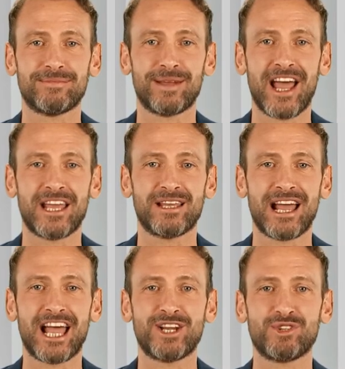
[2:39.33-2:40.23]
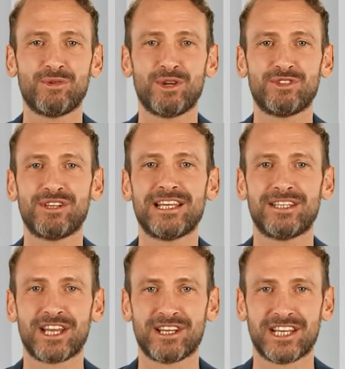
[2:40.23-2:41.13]
On the Attribute
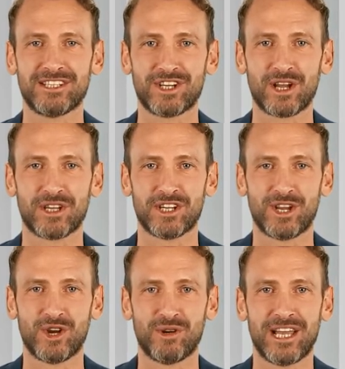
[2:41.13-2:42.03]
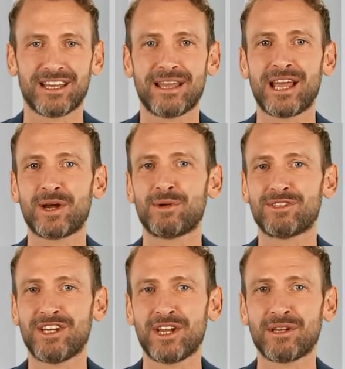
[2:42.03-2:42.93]
Translations card, you add the
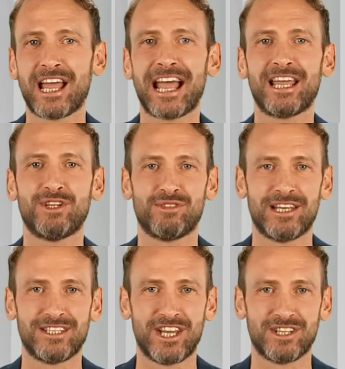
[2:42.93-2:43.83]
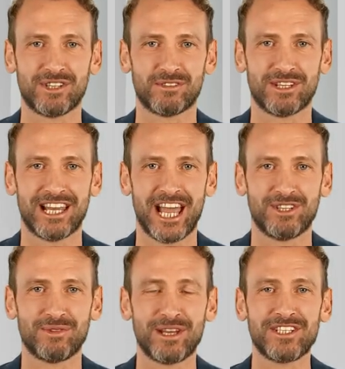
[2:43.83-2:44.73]
language code and the translation for the
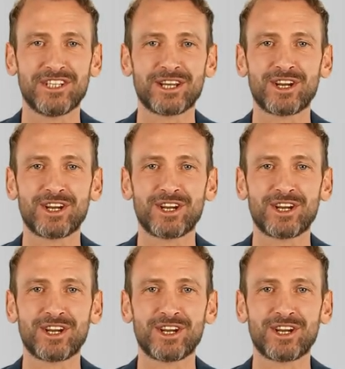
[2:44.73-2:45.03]
attribute.